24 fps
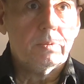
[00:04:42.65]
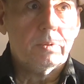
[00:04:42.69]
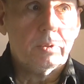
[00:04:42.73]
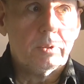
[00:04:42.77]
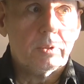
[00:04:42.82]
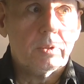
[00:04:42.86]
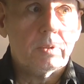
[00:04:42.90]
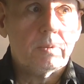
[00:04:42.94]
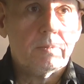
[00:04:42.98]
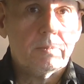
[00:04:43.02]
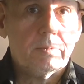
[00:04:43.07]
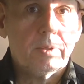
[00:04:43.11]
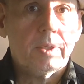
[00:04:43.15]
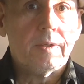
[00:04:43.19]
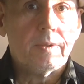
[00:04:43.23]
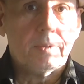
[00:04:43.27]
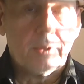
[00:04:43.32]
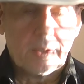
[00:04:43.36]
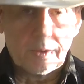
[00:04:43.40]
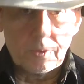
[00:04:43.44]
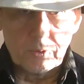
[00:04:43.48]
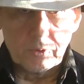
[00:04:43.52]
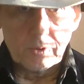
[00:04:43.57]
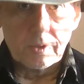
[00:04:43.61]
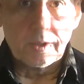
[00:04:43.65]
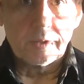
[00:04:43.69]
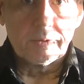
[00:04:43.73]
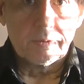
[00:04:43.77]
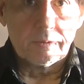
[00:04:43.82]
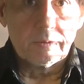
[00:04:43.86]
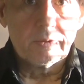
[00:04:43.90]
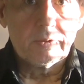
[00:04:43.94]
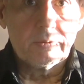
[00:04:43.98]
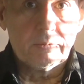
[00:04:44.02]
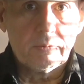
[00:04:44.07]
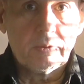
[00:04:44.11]
and you can
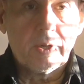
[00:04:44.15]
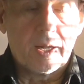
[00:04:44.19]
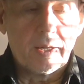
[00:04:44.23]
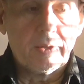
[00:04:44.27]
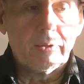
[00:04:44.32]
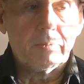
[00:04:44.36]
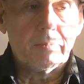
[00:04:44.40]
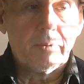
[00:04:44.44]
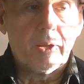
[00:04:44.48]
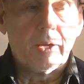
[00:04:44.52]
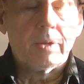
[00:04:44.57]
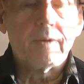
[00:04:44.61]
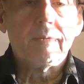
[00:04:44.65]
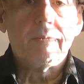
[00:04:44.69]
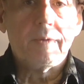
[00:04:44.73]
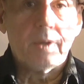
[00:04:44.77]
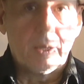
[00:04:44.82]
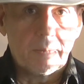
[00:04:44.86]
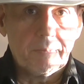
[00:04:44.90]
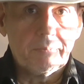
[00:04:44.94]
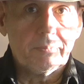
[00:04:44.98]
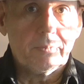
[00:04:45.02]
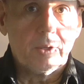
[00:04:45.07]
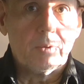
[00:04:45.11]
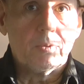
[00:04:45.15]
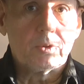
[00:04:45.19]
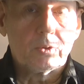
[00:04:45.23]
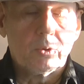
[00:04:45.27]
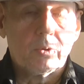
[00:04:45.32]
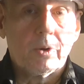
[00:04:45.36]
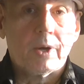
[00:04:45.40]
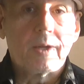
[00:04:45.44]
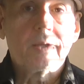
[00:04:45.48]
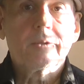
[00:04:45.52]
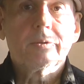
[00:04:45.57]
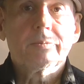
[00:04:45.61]
tell them that, yeah, that was
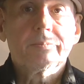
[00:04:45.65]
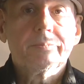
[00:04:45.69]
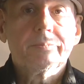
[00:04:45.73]
correct.